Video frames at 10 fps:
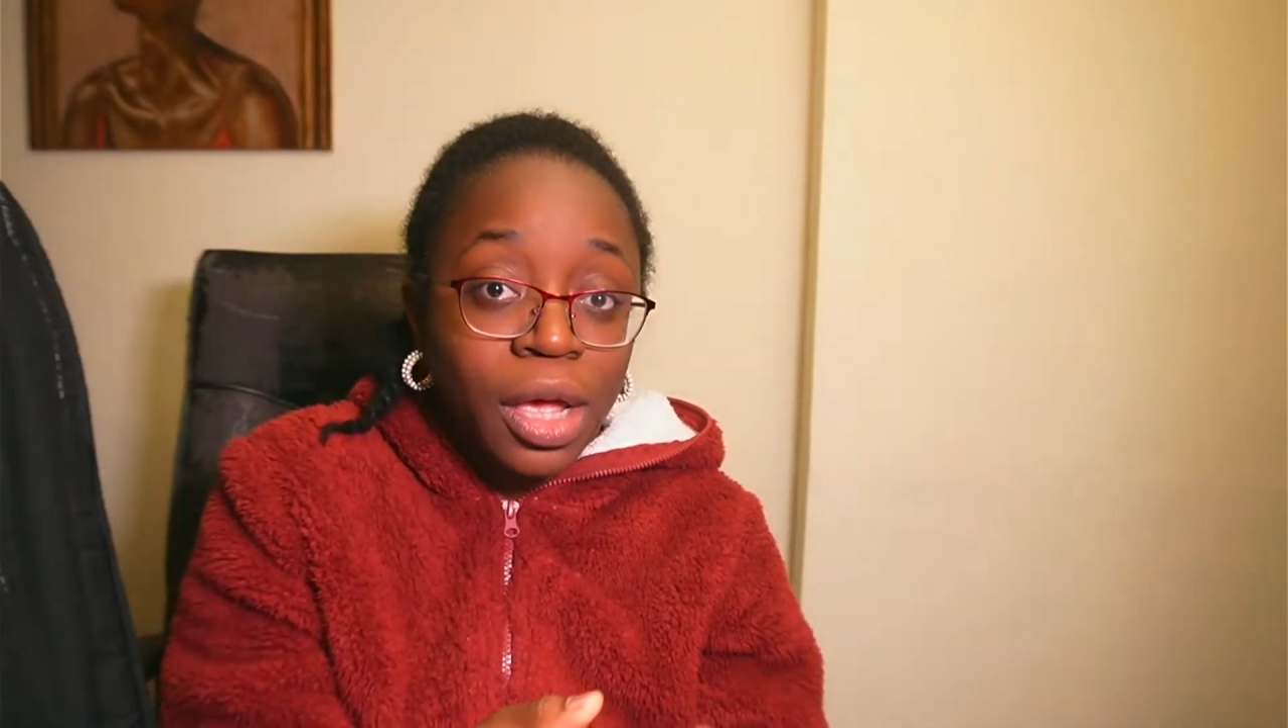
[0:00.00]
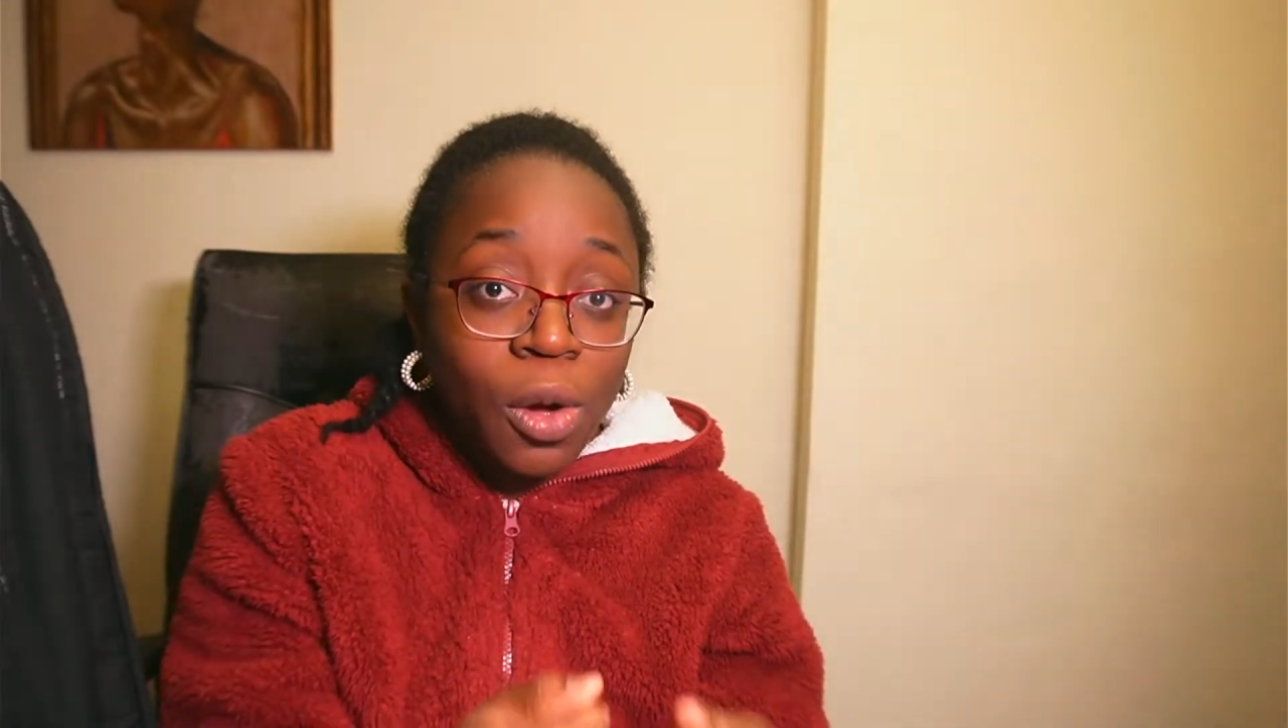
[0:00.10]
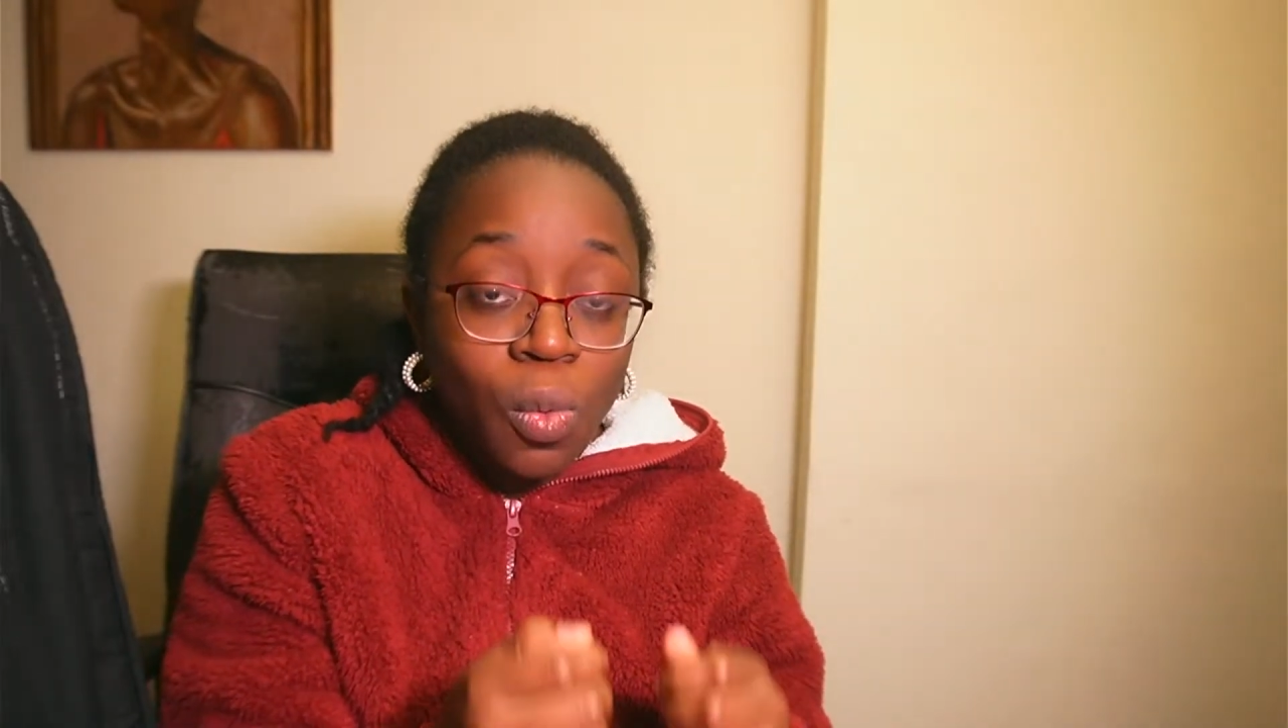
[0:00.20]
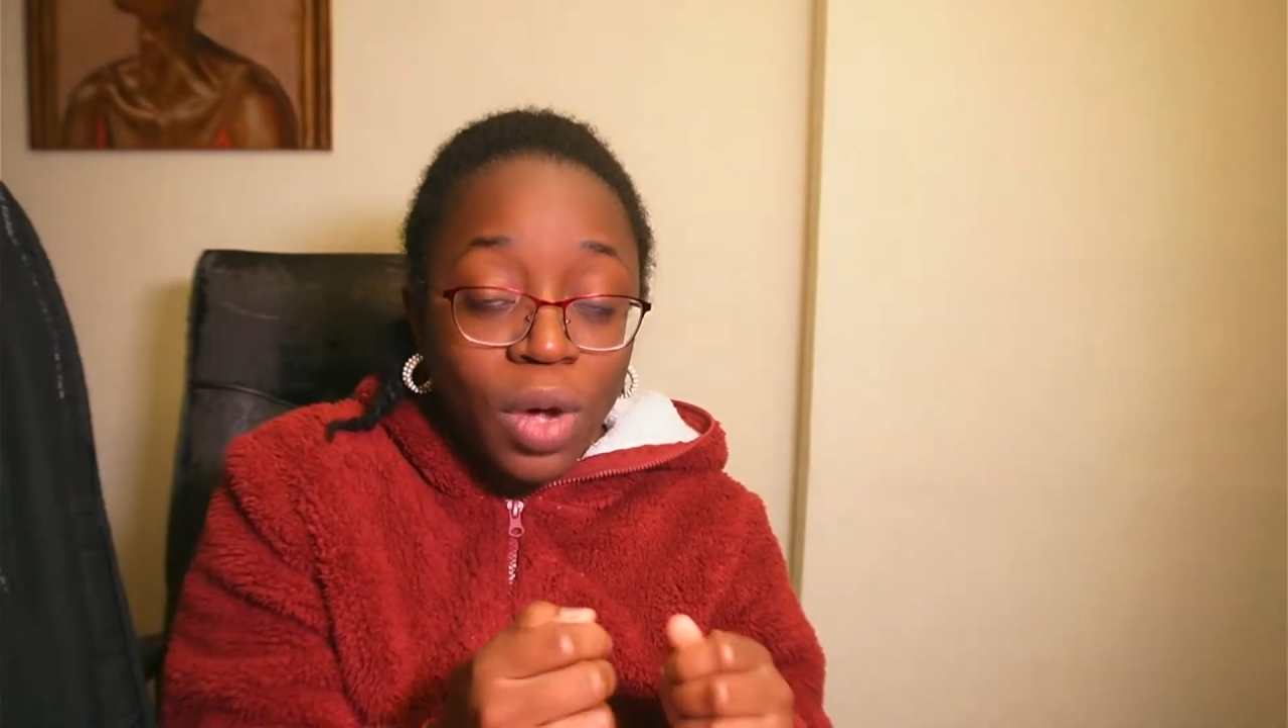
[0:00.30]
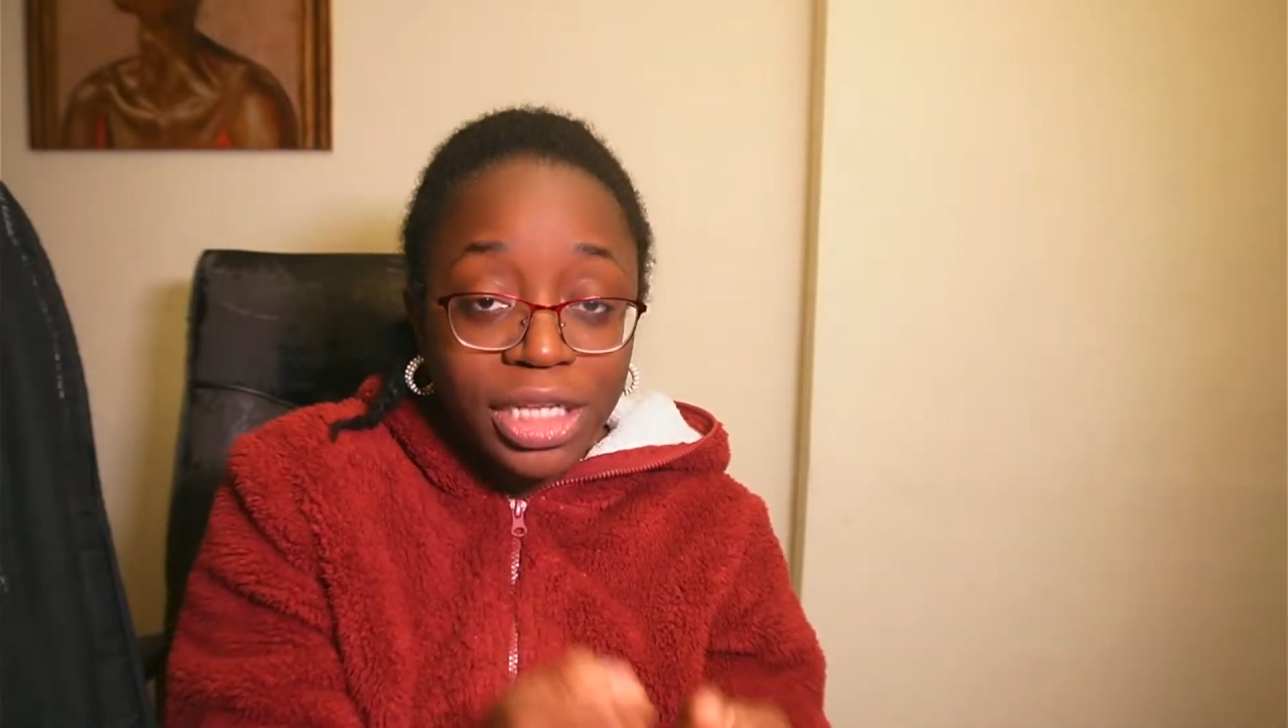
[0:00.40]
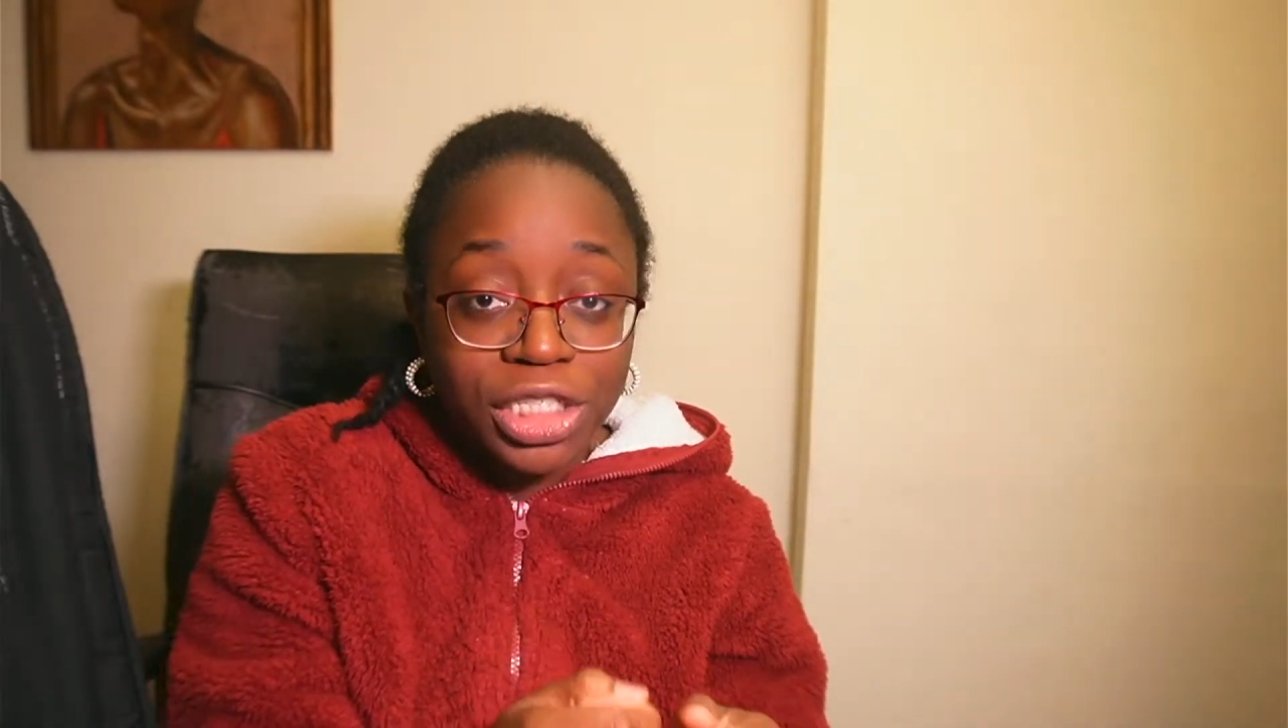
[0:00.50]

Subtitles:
what is